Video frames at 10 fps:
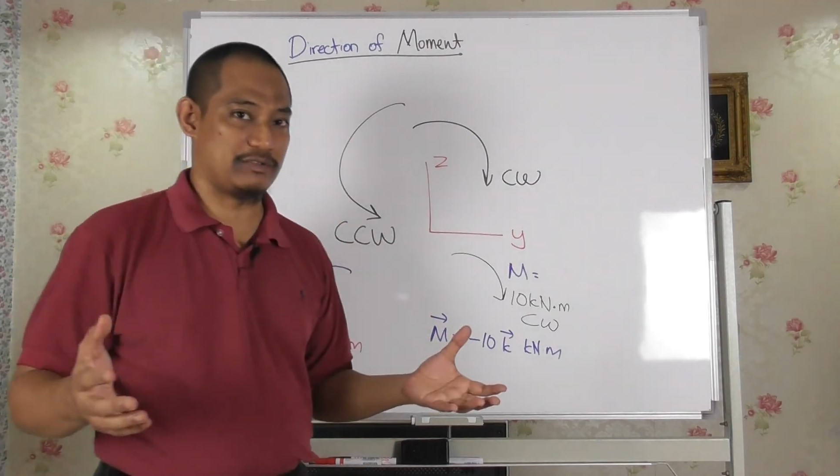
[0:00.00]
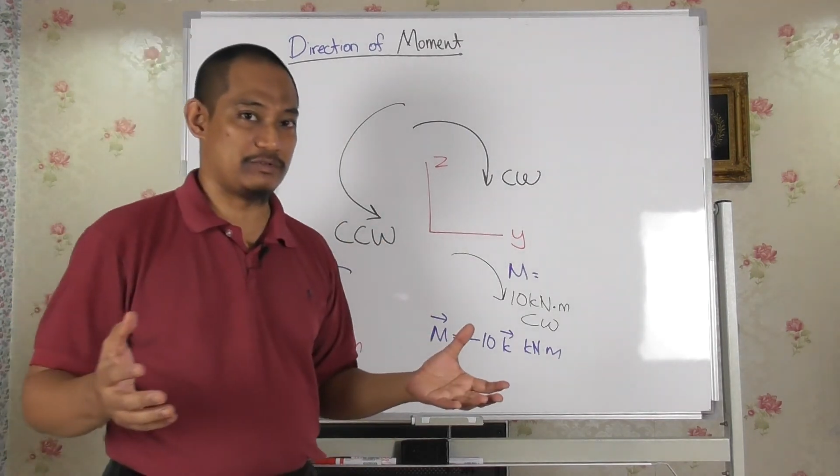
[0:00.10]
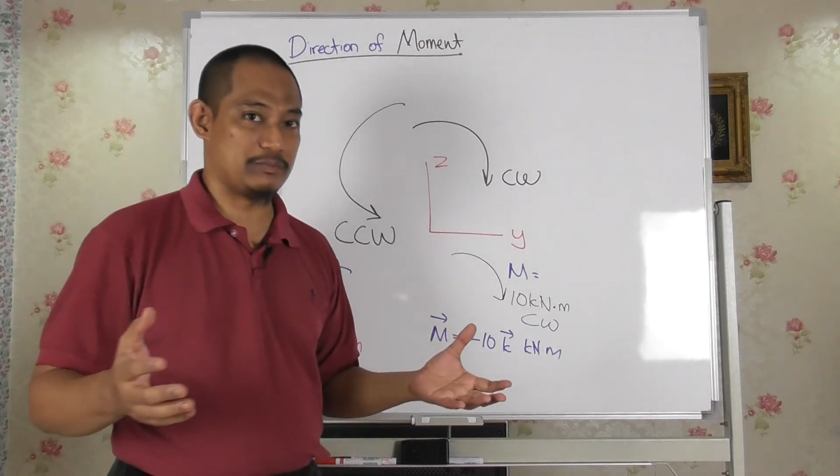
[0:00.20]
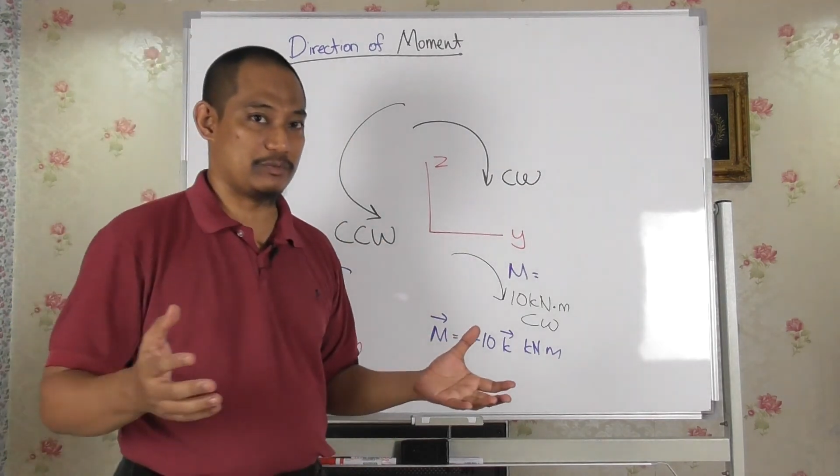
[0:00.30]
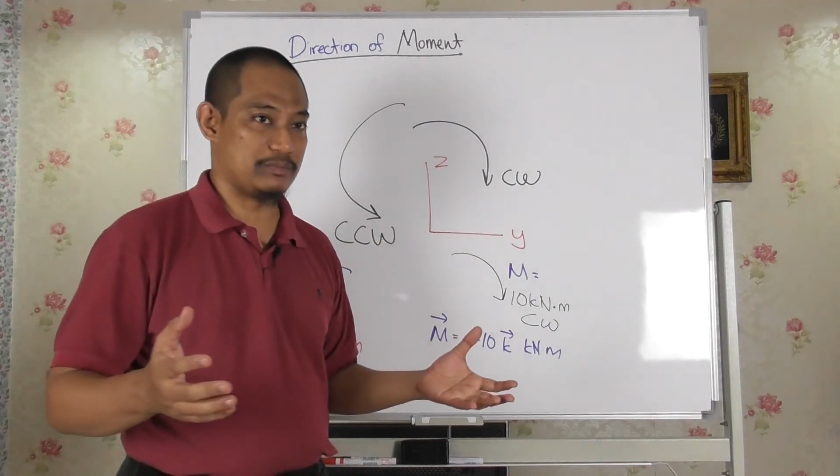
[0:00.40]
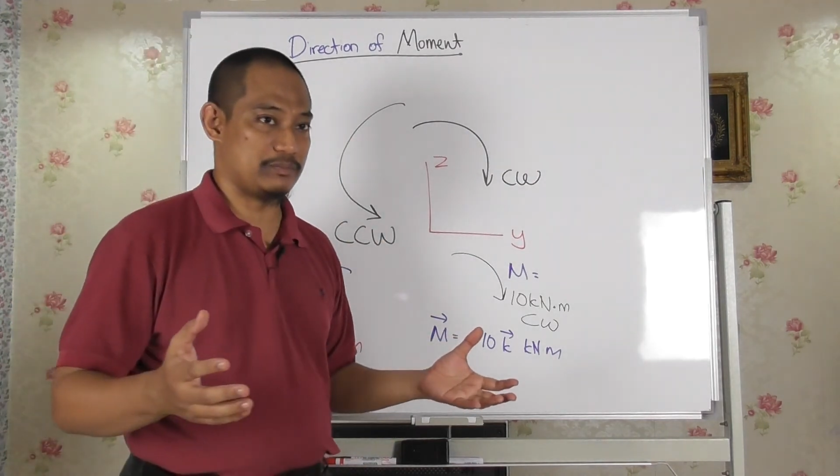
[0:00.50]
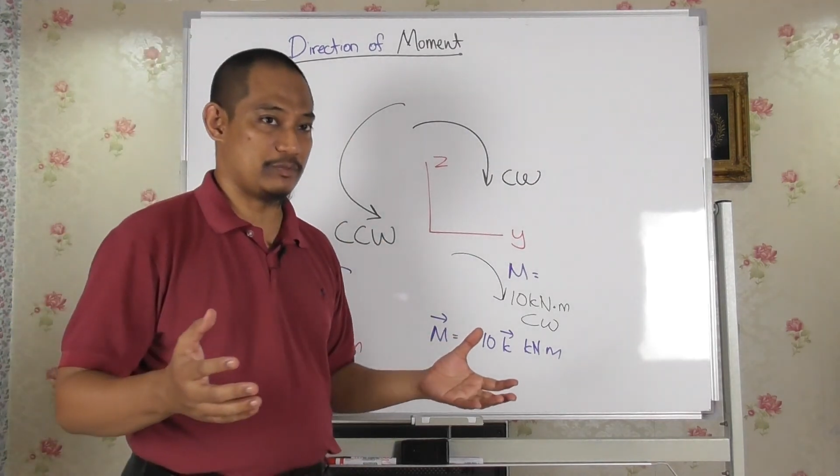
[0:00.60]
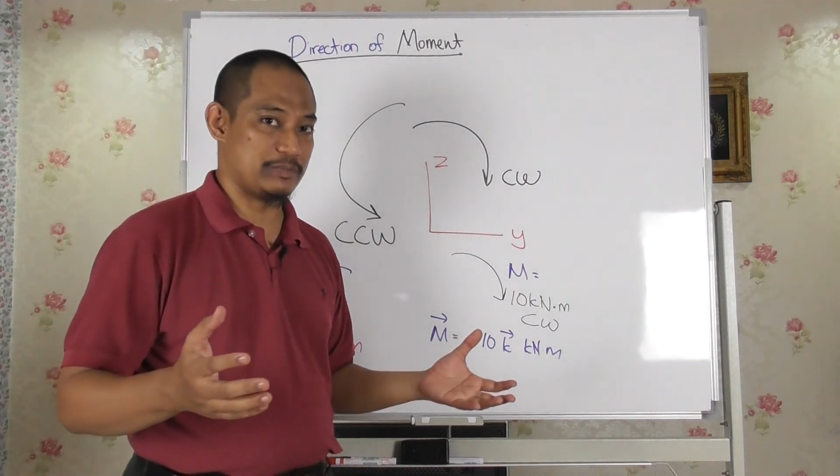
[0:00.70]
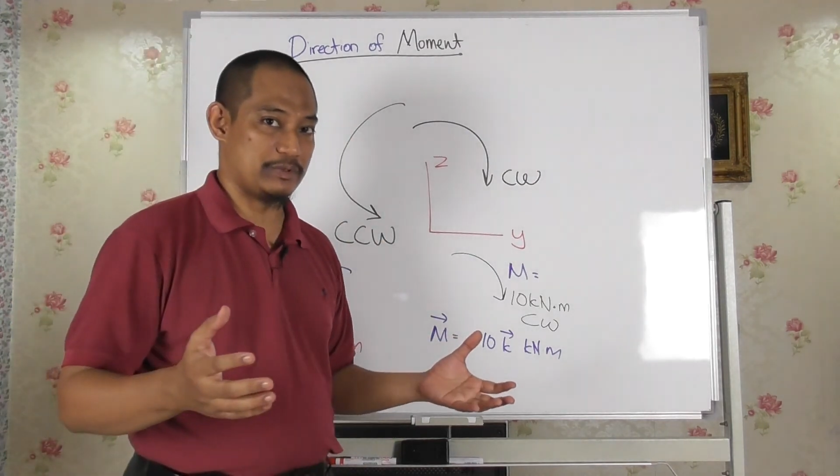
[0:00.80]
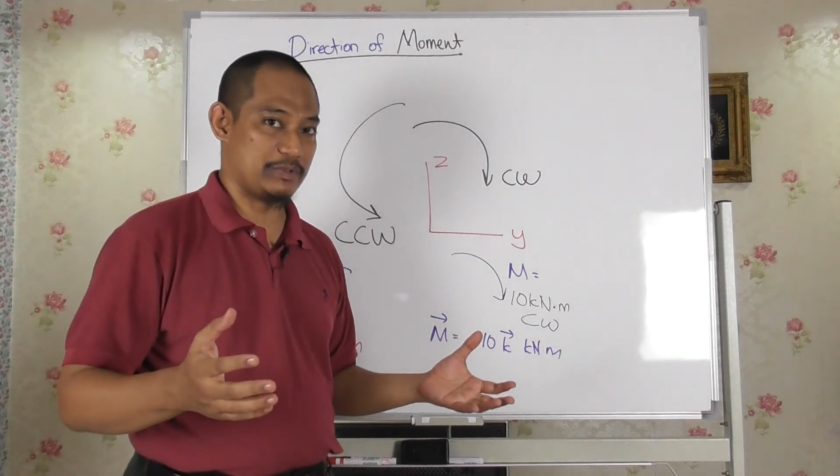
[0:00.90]
of the
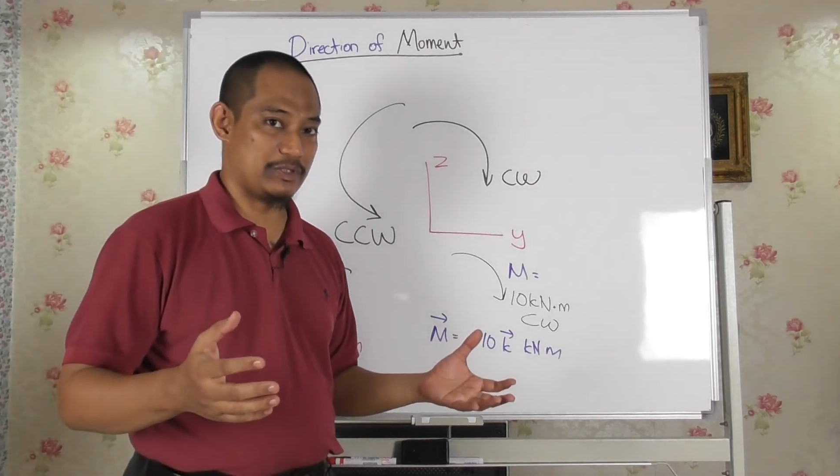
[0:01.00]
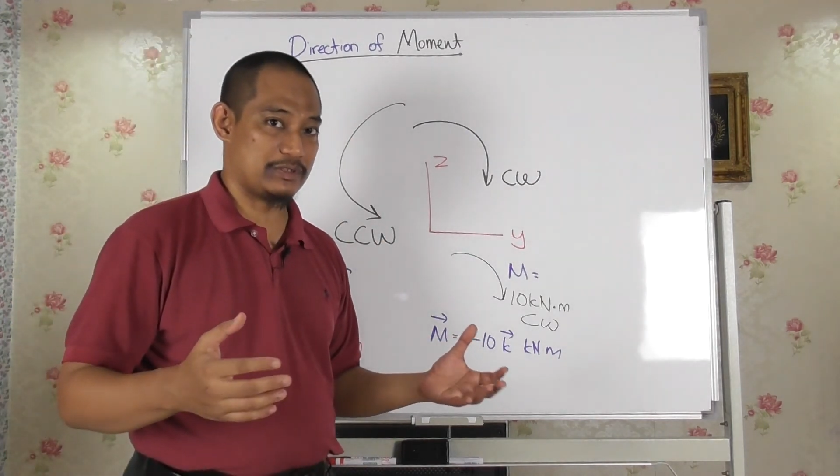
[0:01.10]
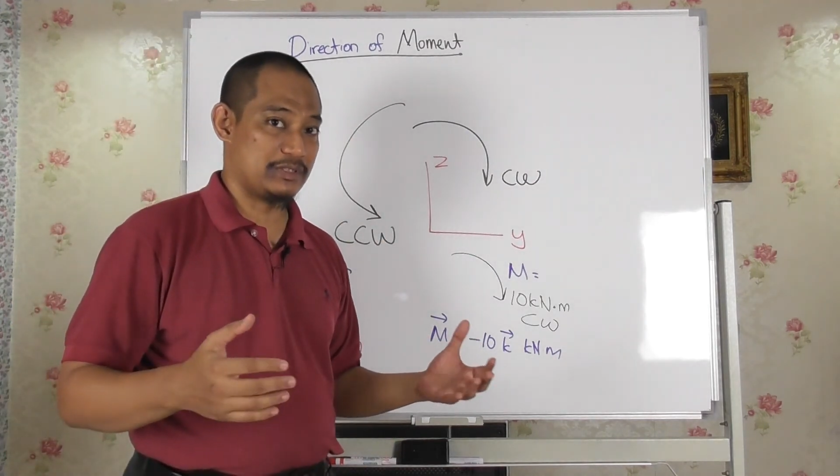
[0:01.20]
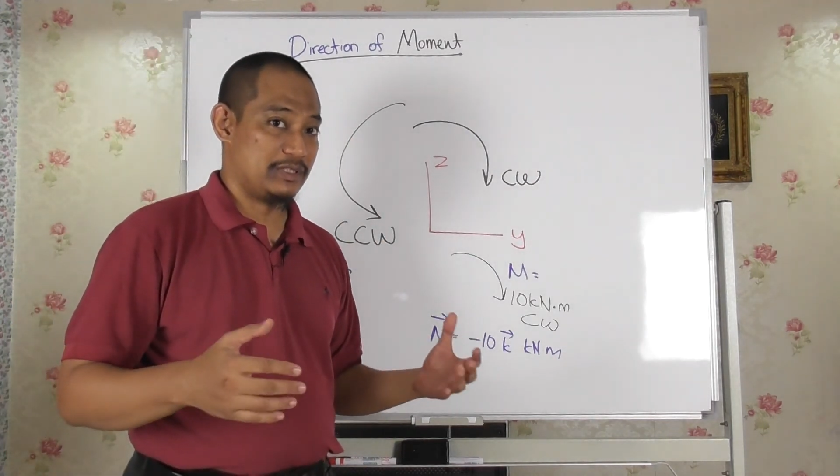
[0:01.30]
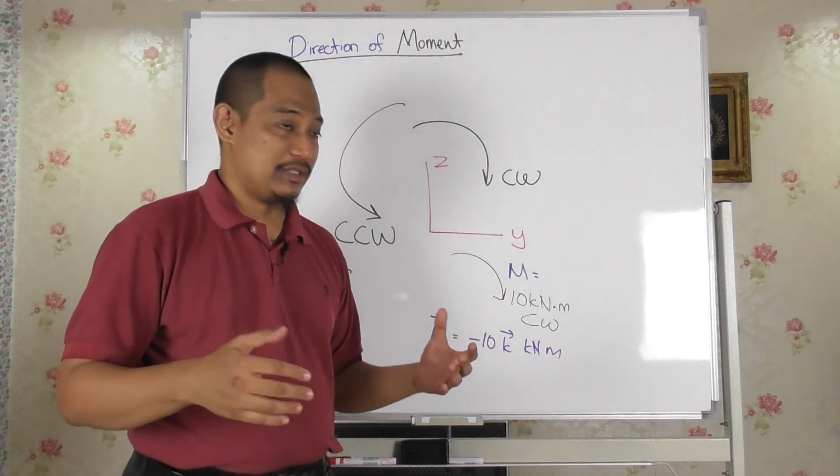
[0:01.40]
moment, because